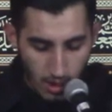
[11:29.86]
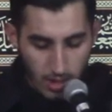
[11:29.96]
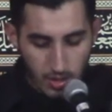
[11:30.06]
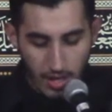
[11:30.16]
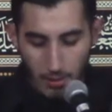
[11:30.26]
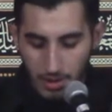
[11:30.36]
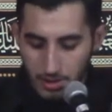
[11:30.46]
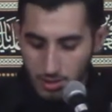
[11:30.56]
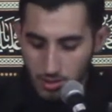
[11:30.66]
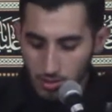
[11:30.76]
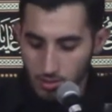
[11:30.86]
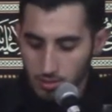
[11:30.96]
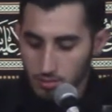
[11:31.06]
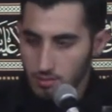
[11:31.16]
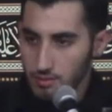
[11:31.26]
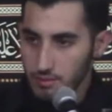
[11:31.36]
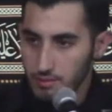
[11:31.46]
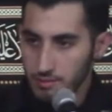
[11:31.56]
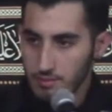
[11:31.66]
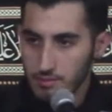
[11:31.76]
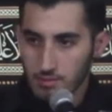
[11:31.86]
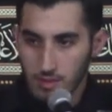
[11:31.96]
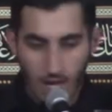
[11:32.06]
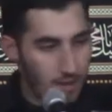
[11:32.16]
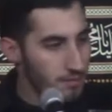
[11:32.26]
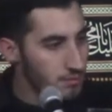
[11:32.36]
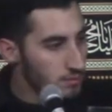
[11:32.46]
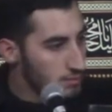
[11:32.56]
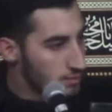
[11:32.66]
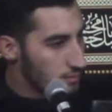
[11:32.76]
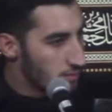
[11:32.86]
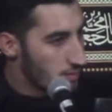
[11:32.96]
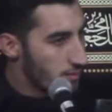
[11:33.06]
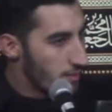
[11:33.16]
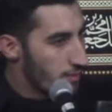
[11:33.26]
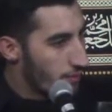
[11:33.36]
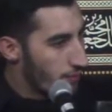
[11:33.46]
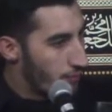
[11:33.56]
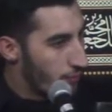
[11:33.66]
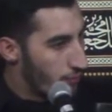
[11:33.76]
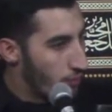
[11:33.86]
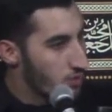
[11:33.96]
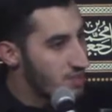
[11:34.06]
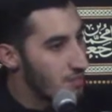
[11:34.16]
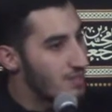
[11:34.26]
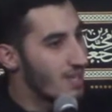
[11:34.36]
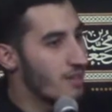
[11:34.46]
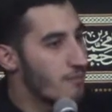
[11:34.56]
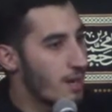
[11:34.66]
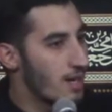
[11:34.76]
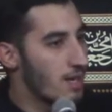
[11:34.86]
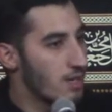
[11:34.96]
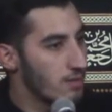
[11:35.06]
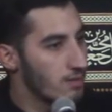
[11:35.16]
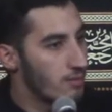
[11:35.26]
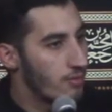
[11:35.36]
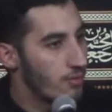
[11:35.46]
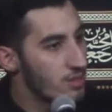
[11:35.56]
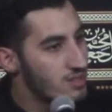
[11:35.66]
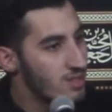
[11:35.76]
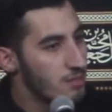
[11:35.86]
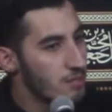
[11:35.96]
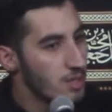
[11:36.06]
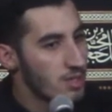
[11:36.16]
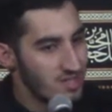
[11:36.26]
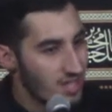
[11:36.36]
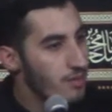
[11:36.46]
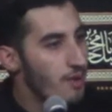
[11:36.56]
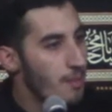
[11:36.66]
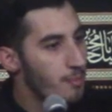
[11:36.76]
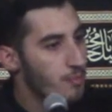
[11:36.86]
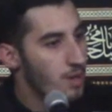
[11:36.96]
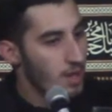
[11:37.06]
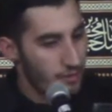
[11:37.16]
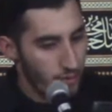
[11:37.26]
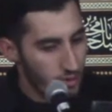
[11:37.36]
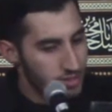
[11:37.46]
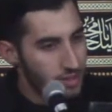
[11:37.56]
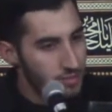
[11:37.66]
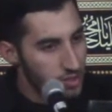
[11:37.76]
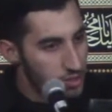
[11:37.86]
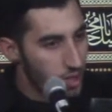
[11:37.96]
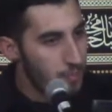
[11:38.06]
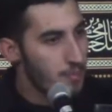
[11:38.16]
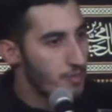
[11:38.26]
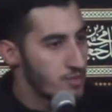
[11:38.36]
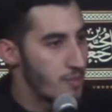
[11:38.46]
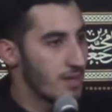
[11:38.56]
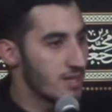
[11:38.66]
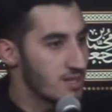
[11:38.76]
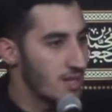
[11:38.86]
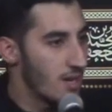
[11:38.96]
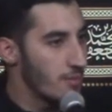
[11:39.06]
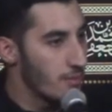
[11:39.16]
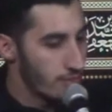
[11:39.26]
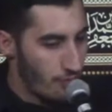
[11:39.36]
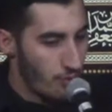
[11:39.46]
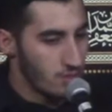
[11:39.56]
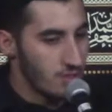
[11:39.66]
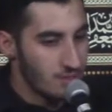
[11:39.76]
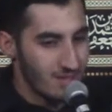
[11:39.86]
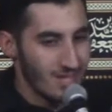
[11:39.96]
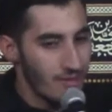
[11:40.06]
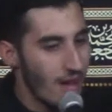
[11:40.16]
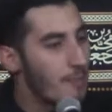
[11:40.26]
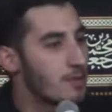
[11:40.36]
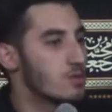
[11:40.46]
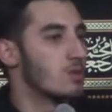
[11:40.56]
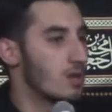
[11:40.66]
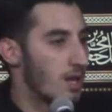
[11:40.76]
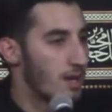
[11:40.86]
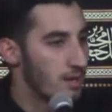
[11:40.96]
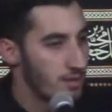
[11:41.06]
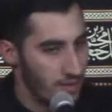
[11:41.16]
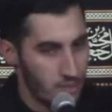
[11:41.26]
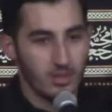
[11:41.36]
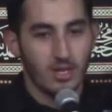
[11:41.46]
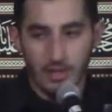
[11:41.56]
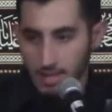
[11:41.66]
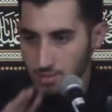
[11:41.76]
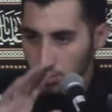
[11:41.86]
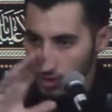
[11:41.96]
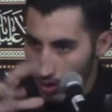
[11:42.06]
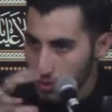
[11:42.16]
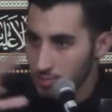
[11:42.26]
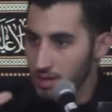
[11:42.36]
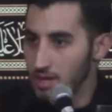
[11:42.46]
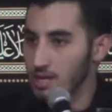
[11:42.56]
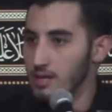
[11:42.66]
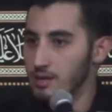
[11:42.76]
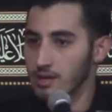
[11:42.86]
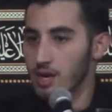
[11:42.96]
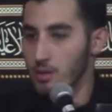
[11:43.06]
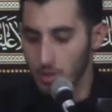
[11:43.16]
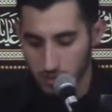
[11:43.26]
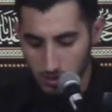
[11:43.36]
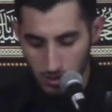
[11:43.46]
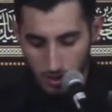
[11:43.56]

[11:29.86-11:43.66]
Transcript: So they wanted to come, force them to leave Mecca, force them to give up, force them to stop spreading Islam, force them to give up Rasulullah. That's what they, that's what ultimately their goal was.